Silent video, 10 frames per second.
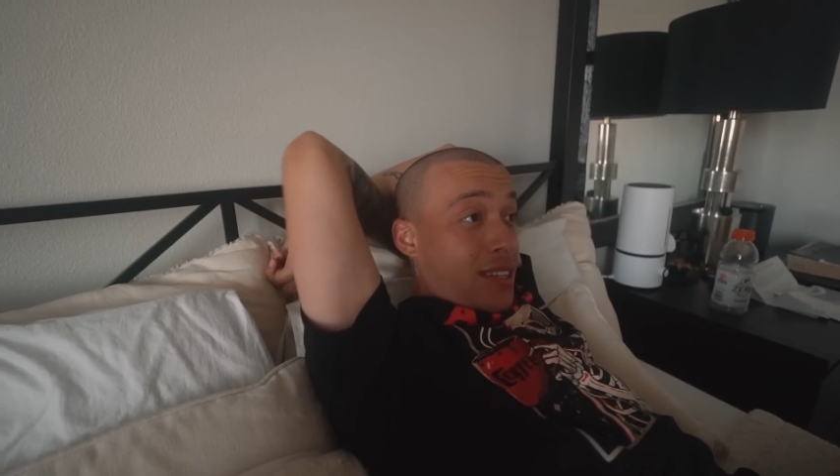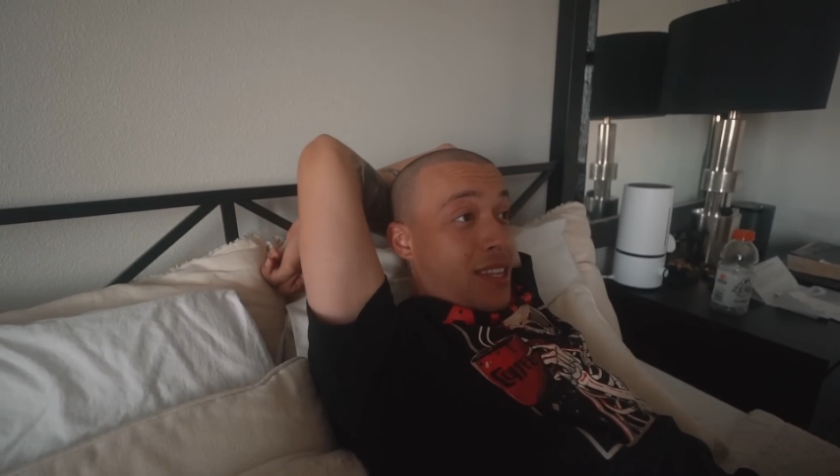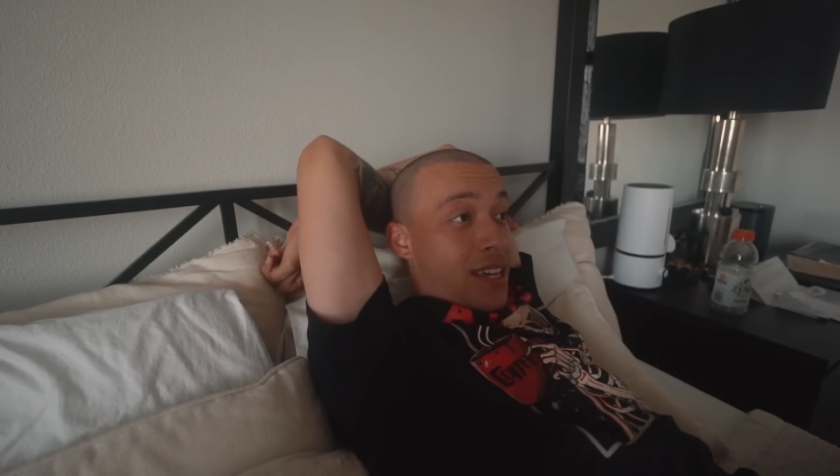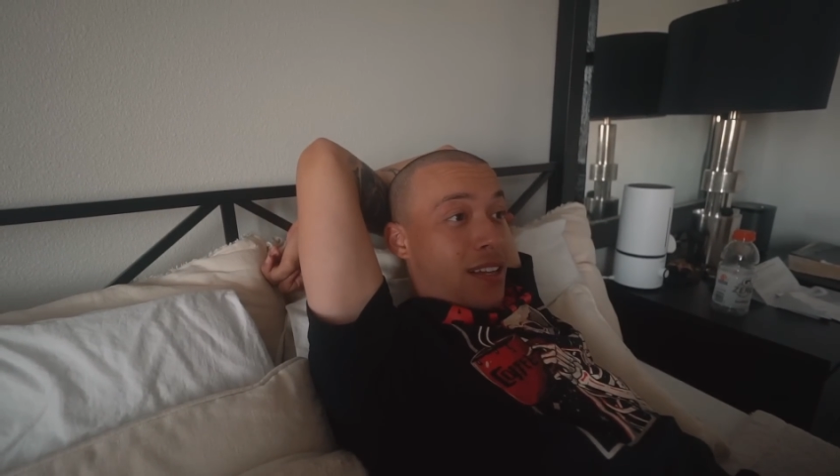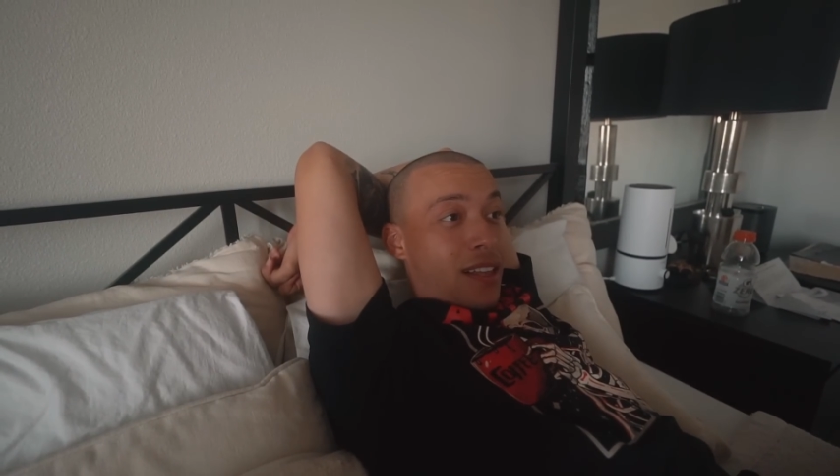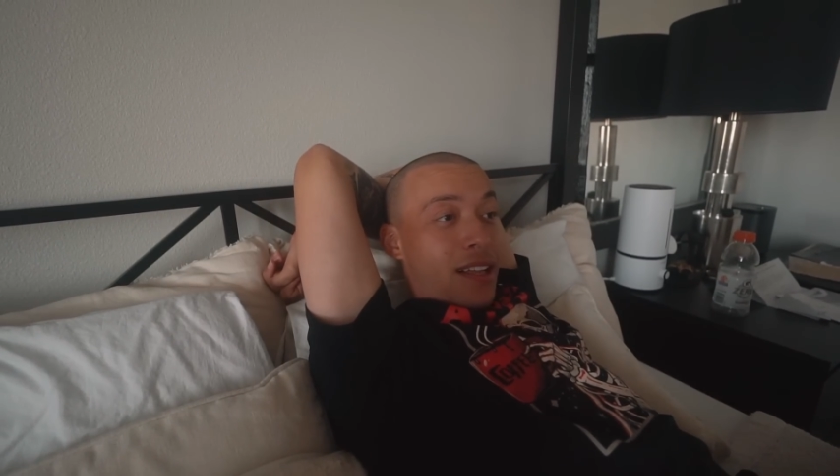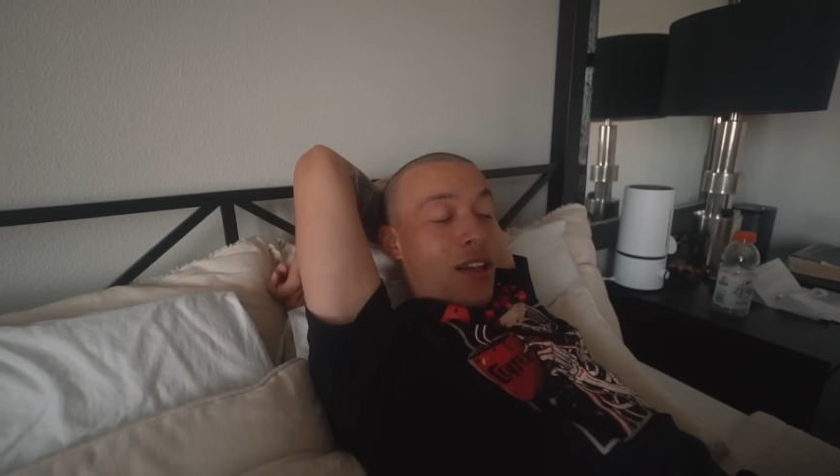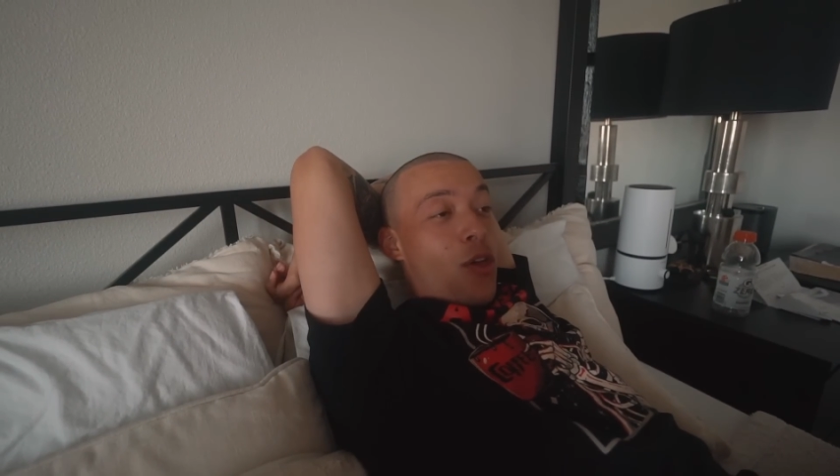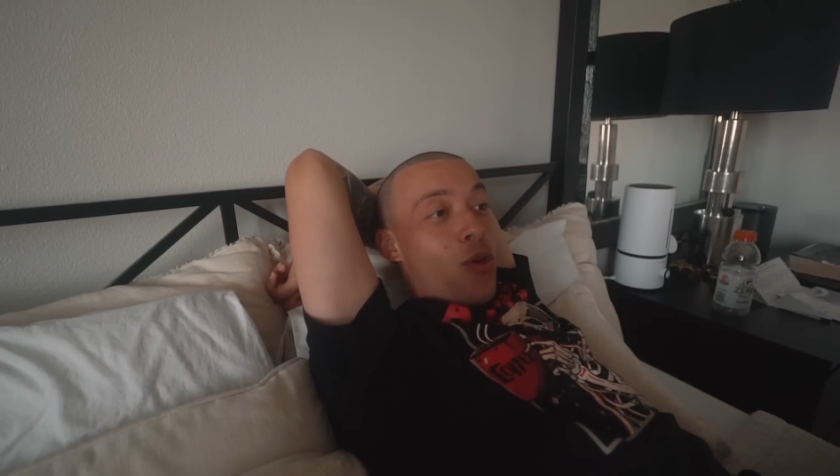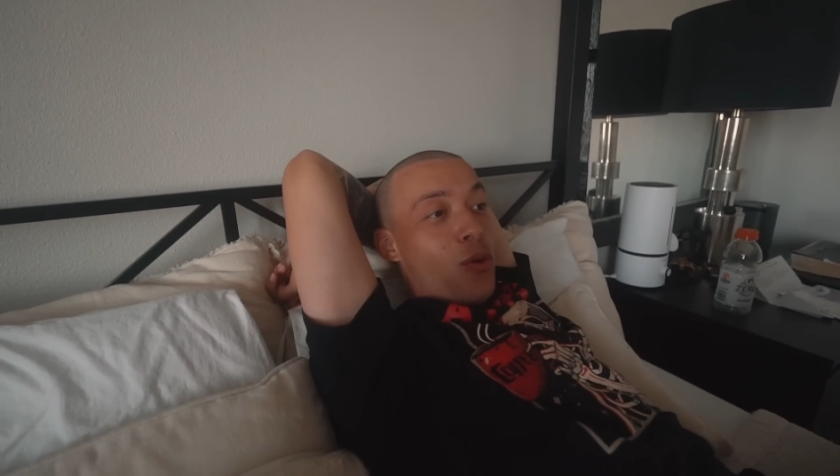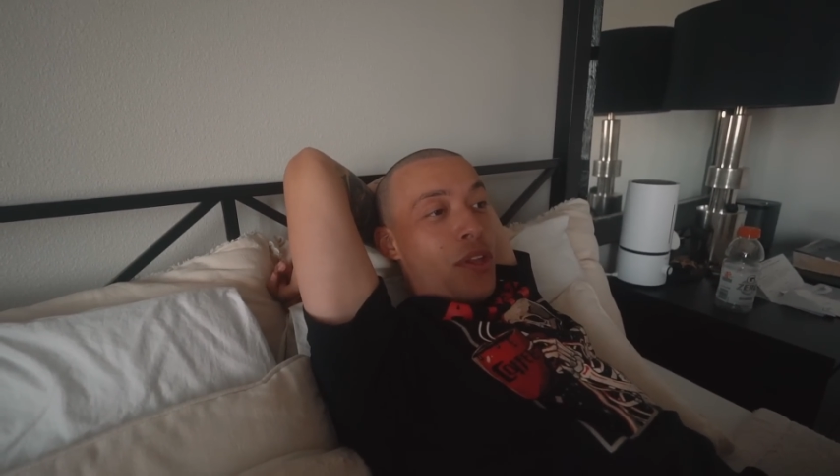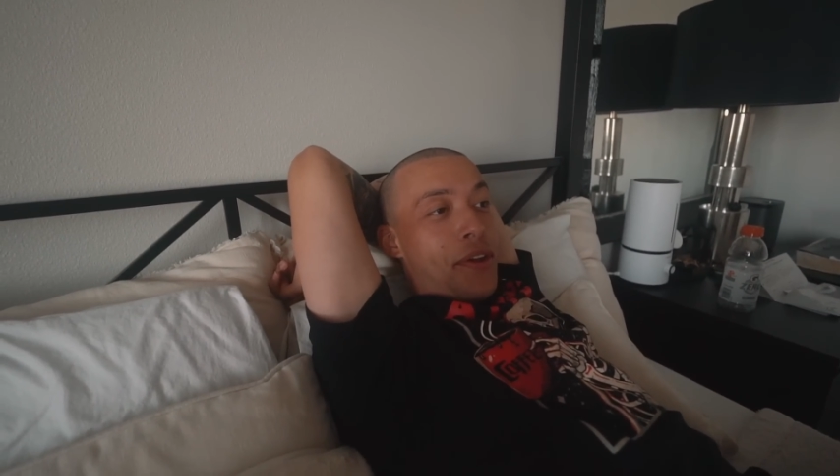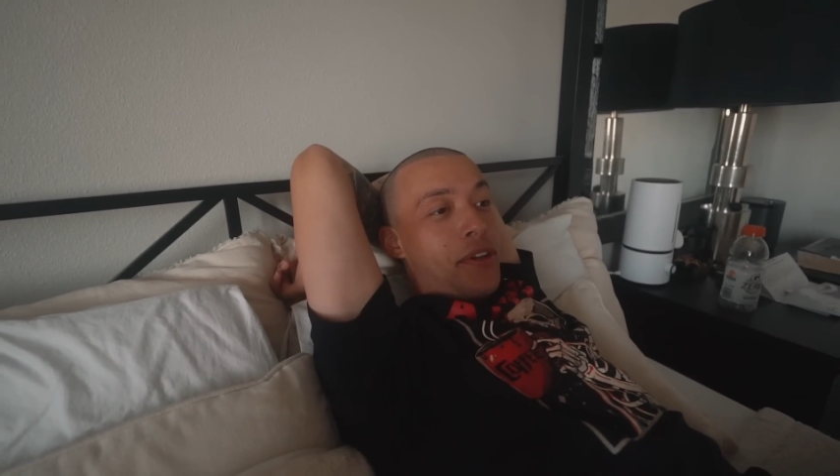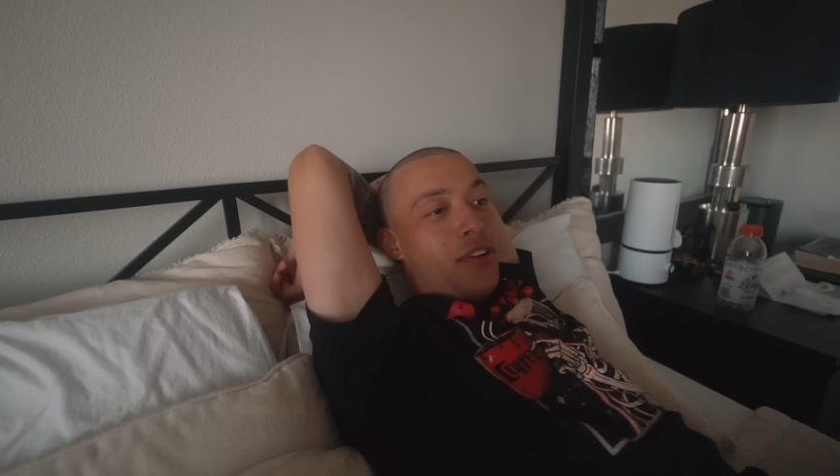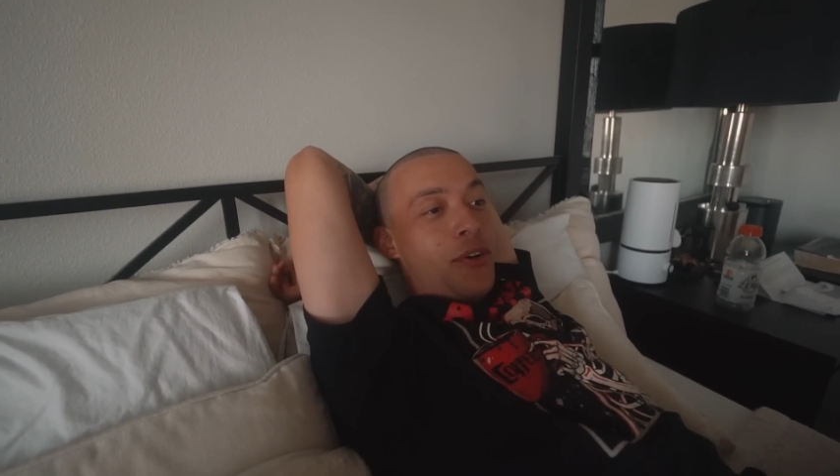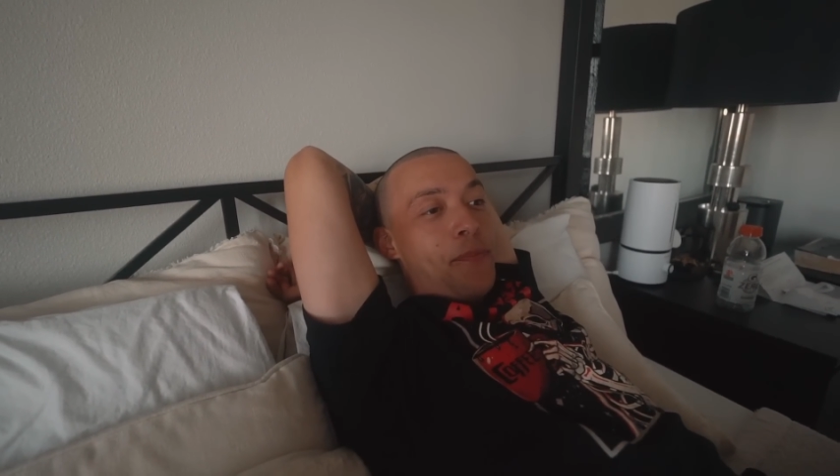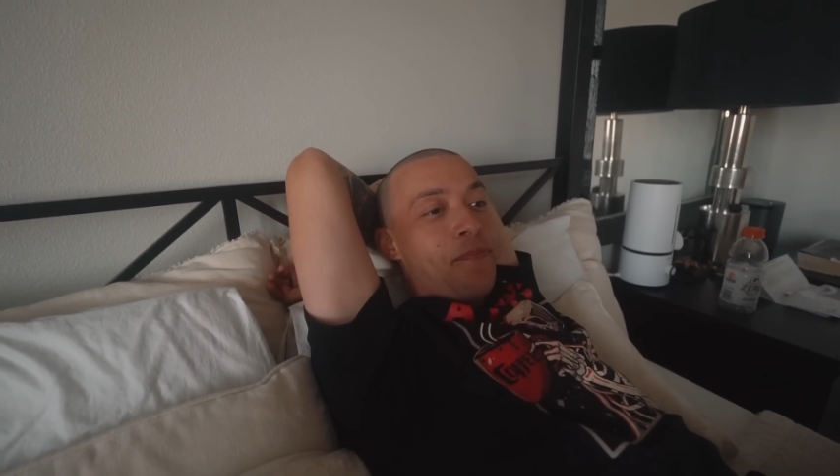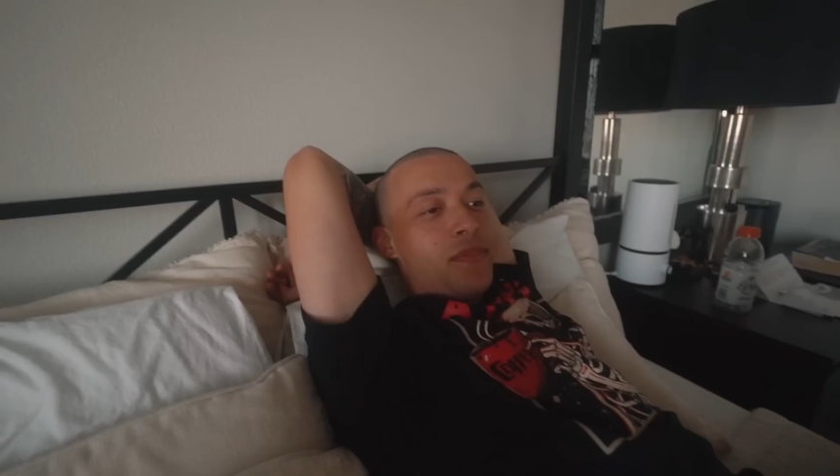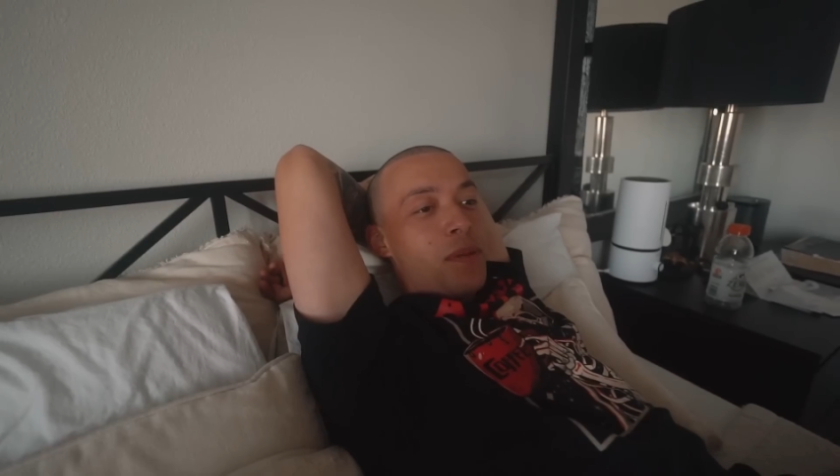think like, oh, like you know